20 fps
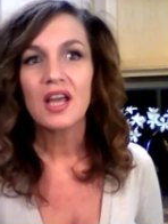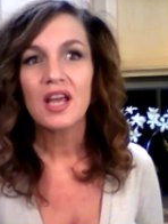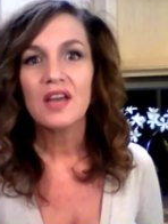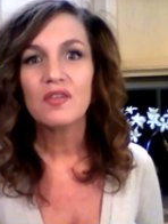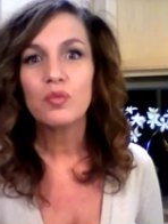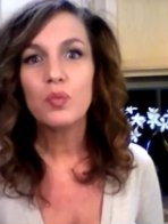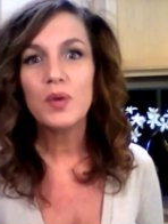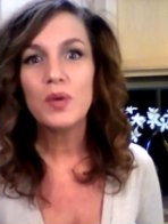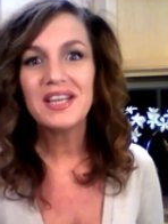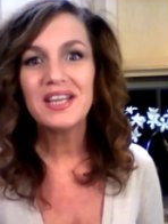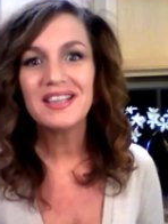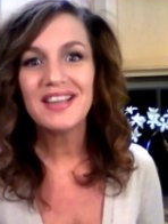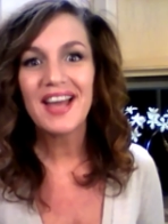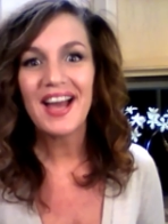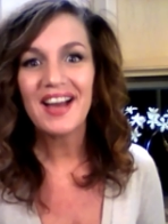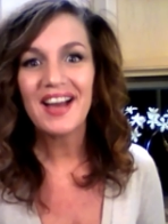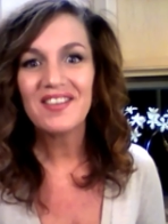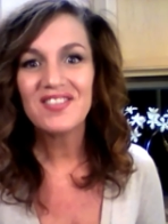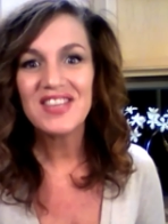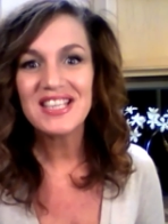if we didn't
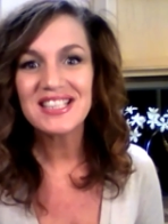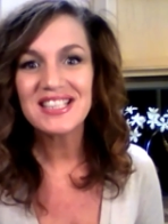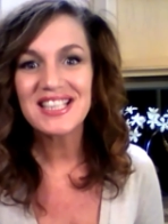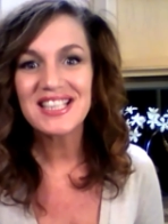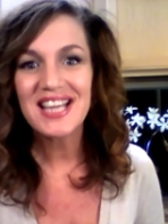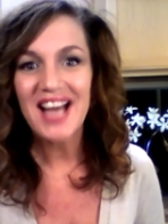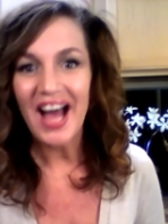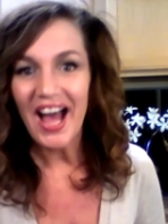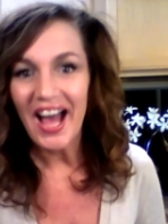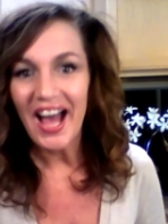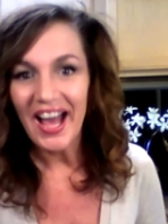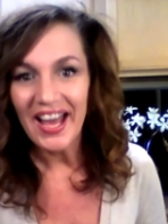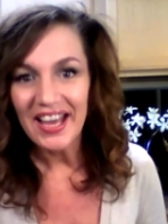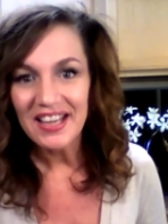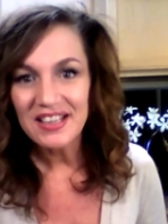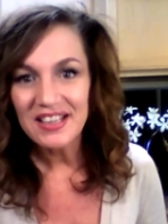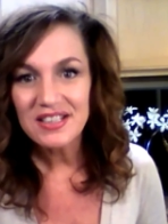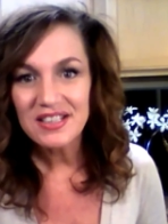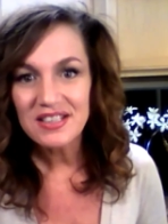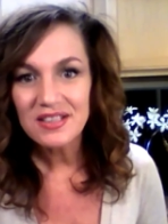have these
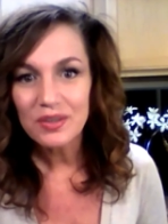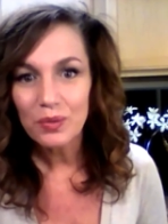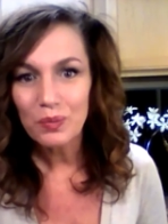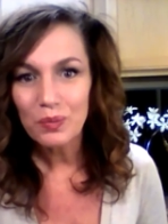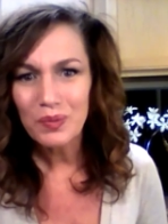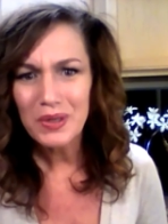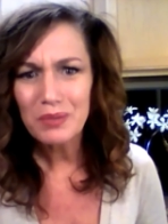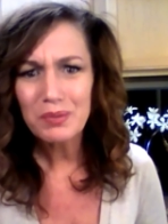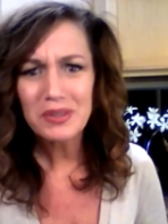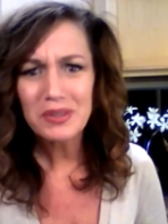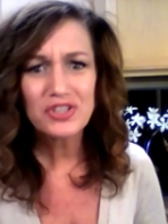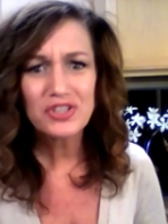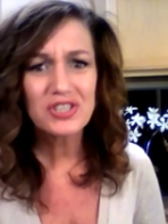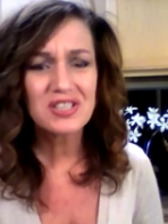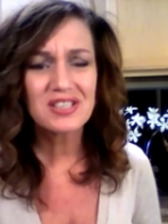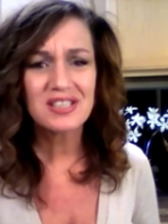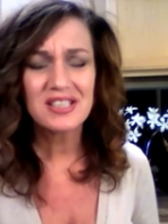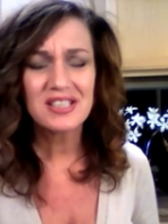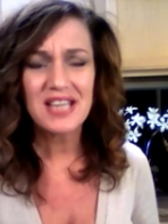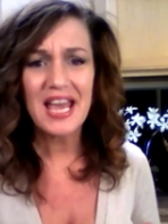guides, we would
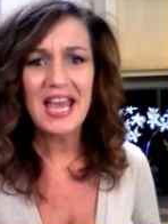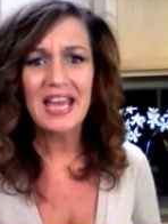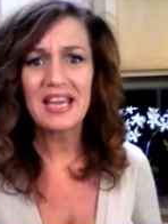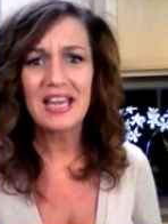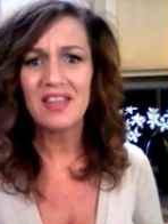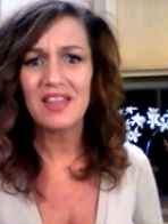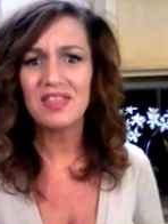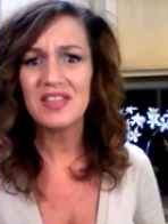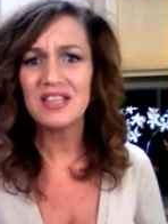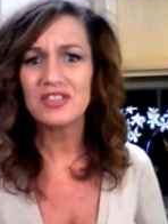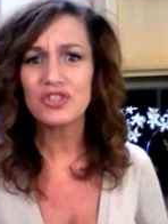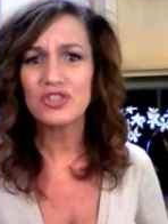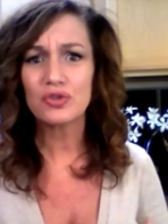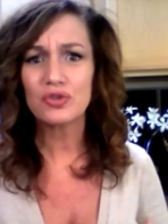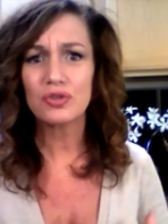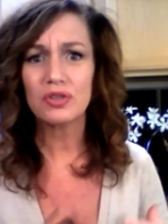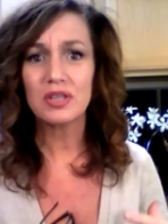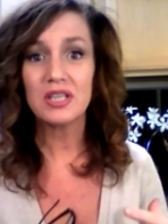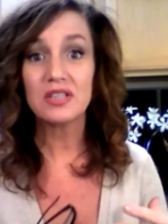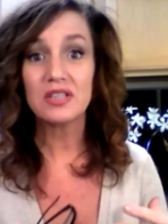just stay in
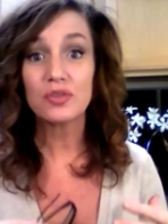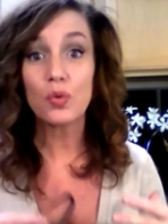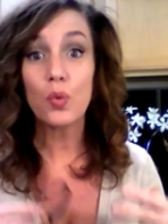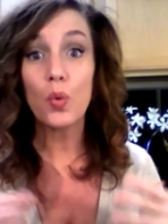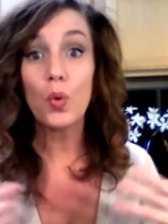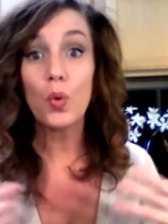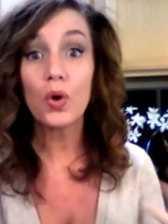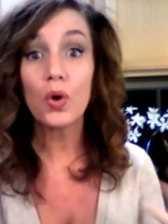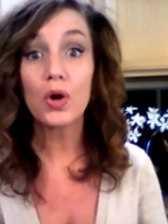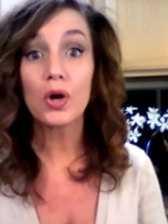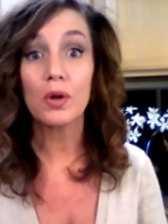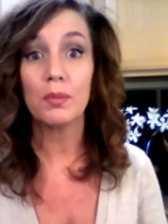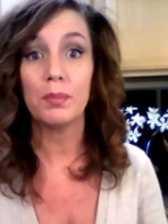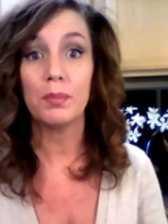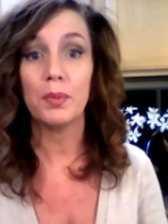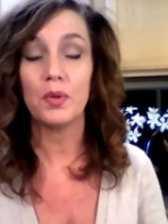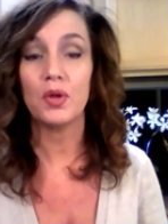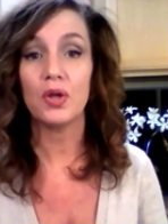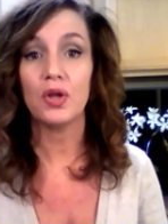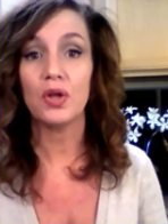these
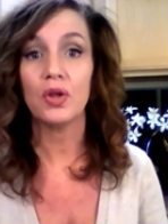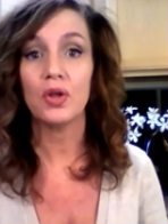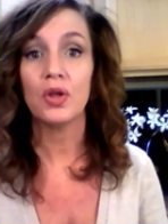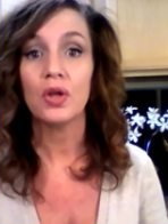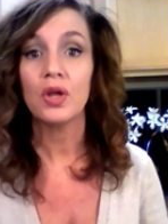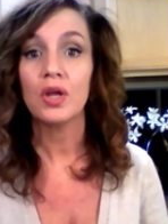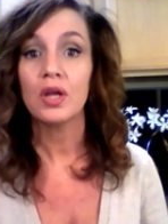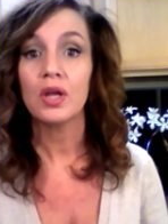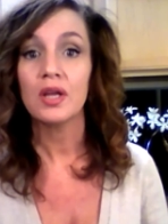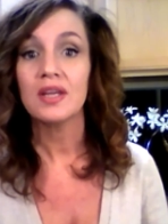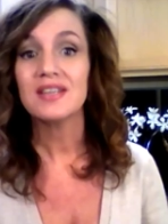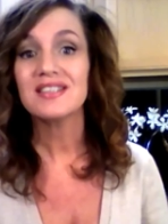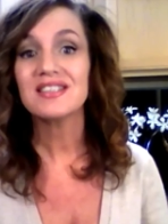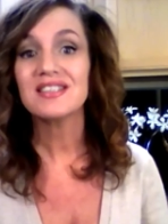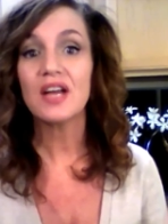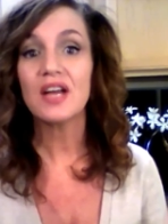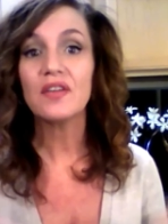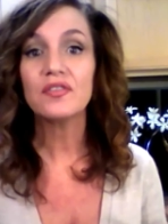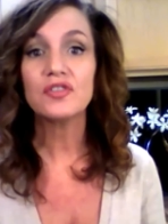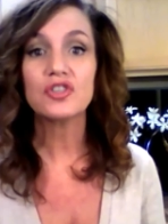horrible
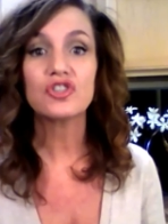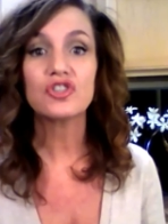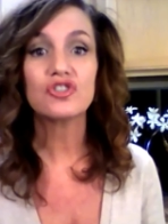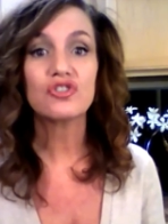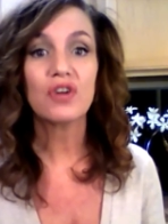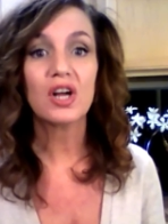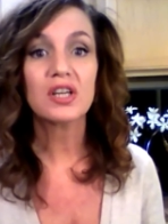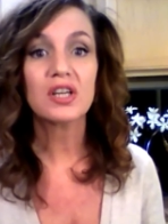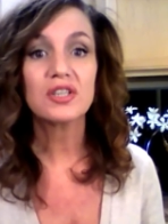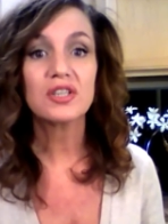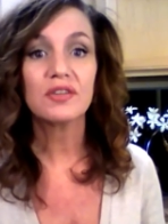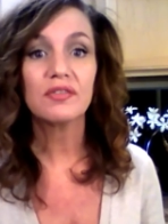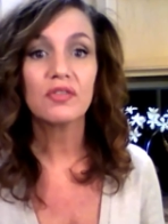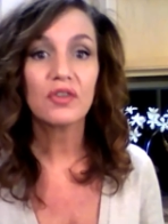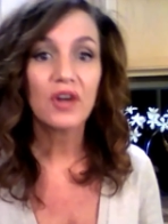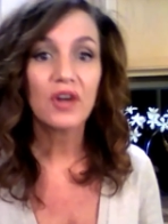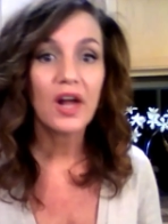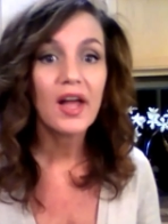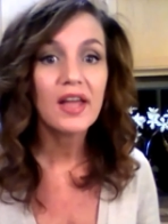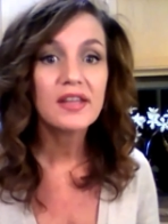self-destructive
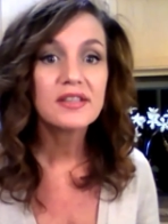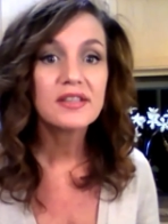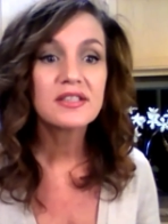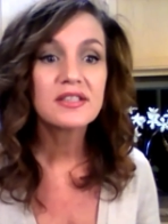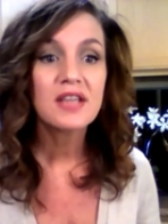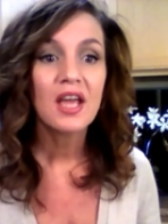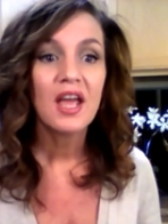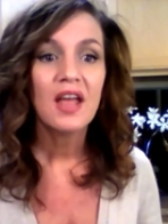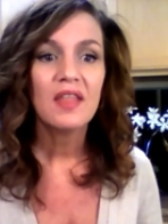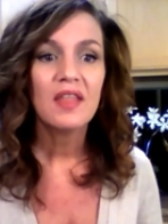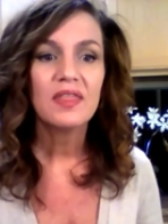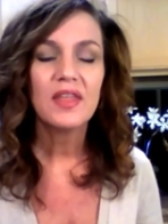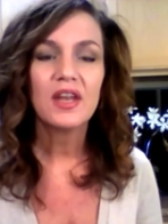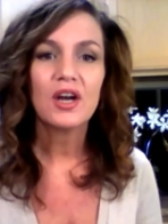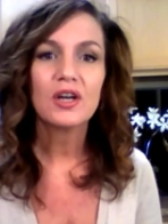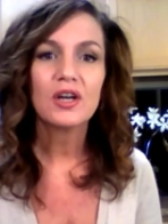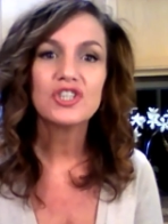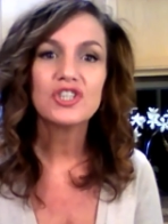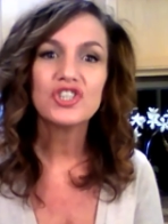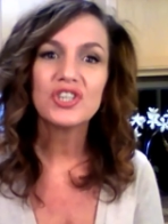ruts that
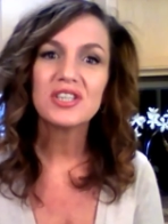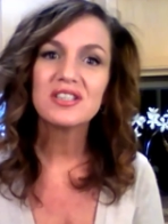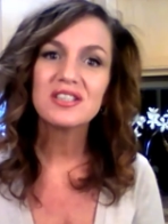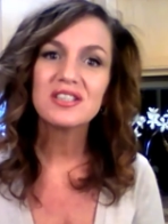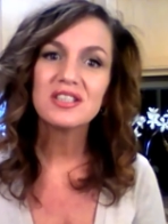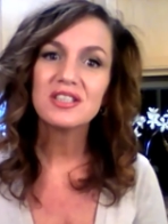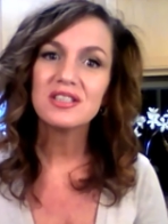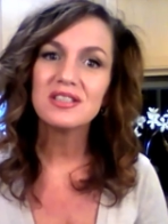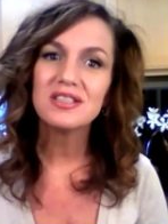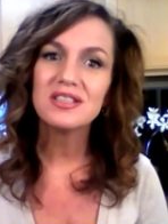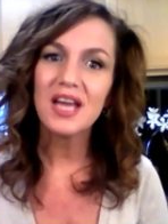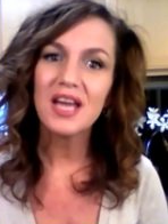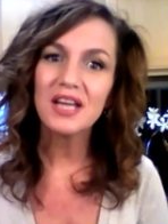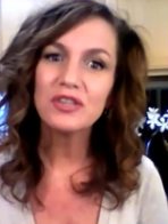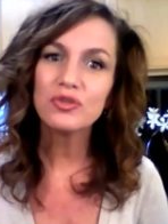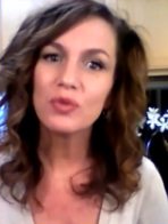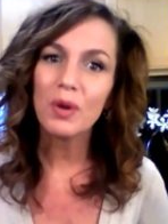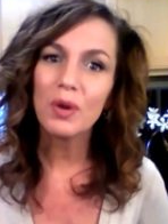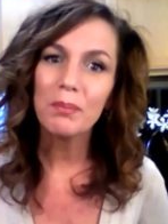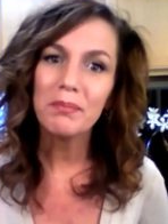are just
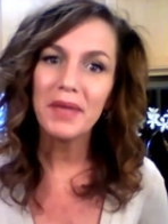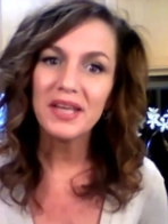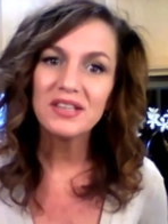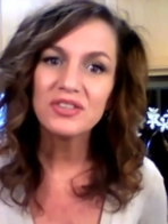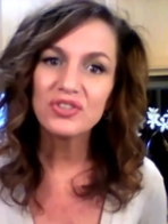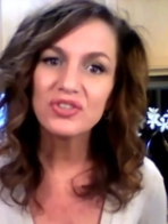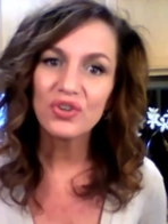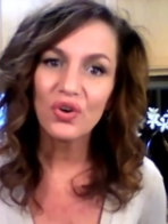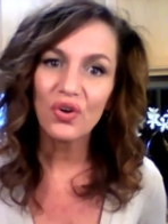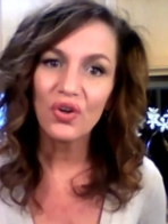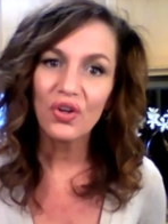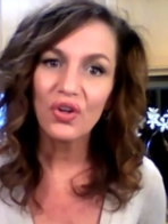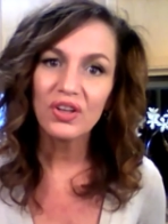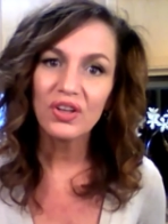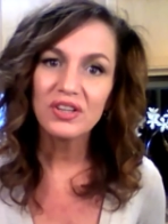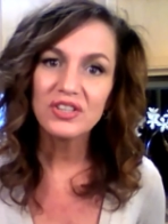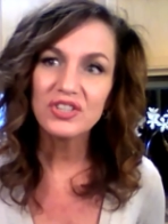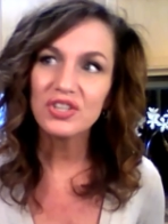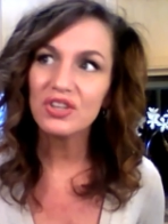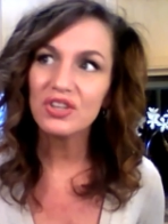
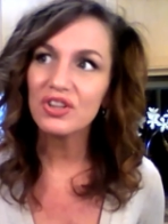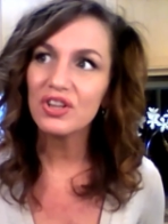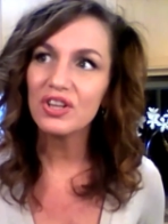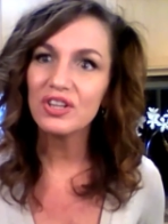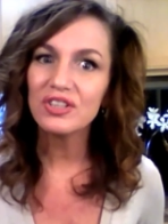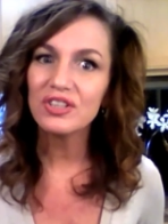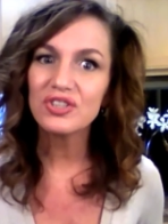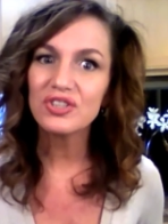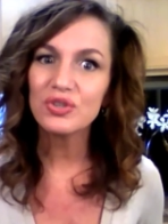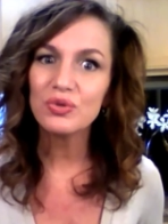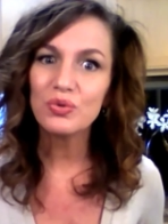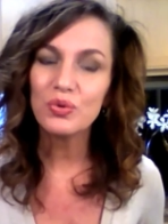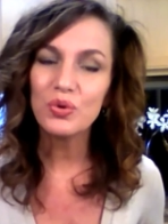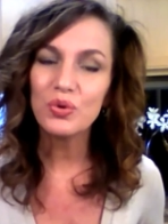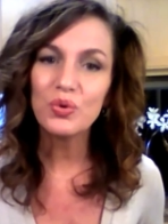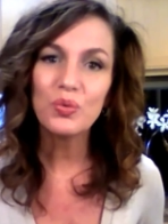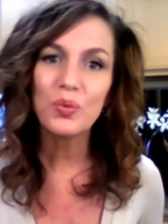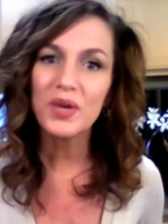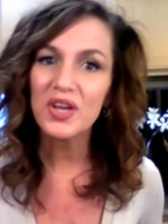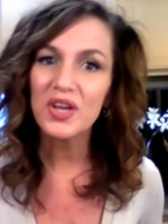detrimental to
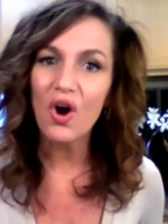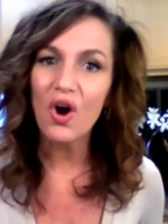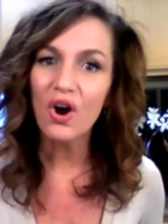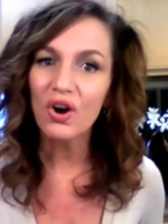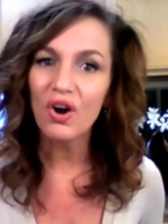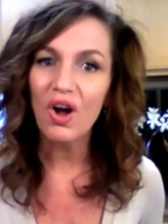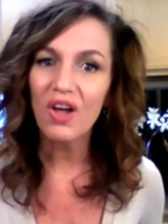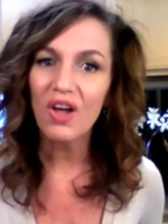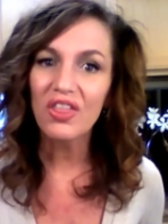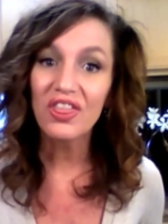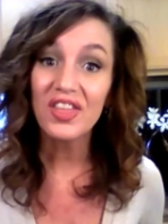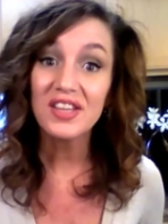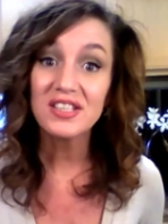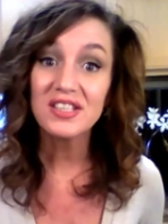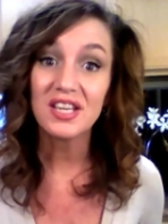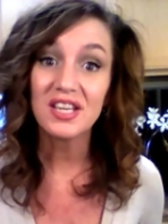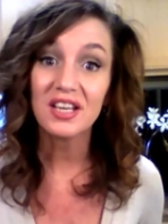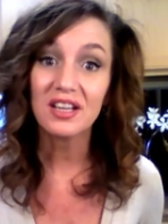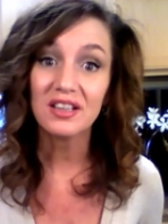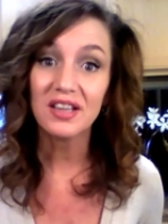who we are
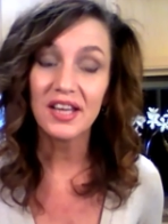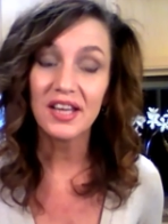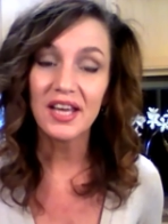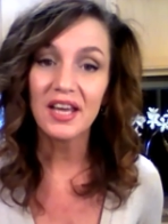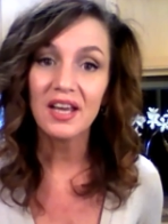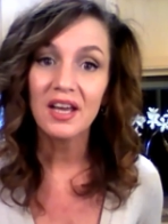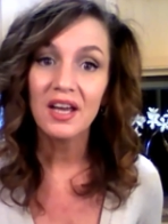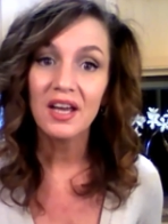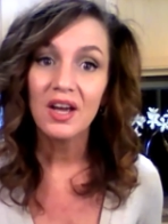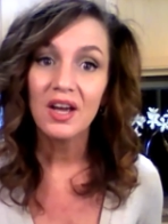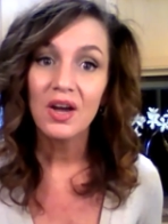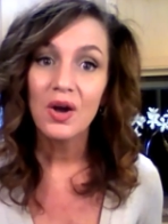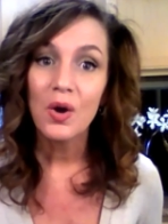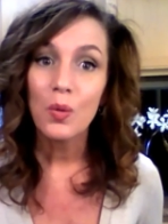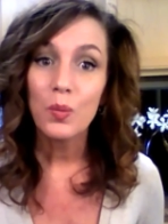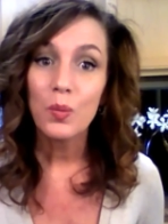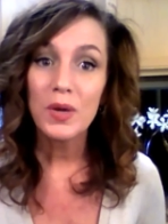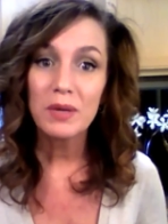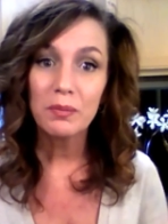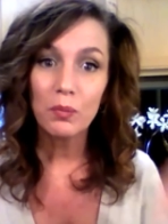authentically.
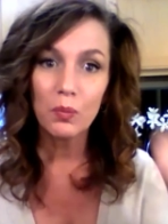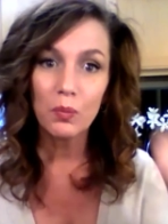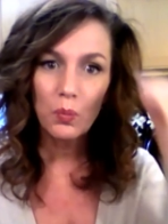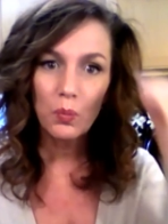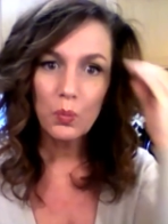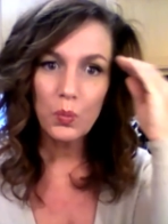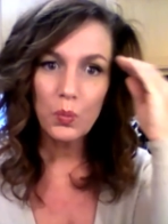We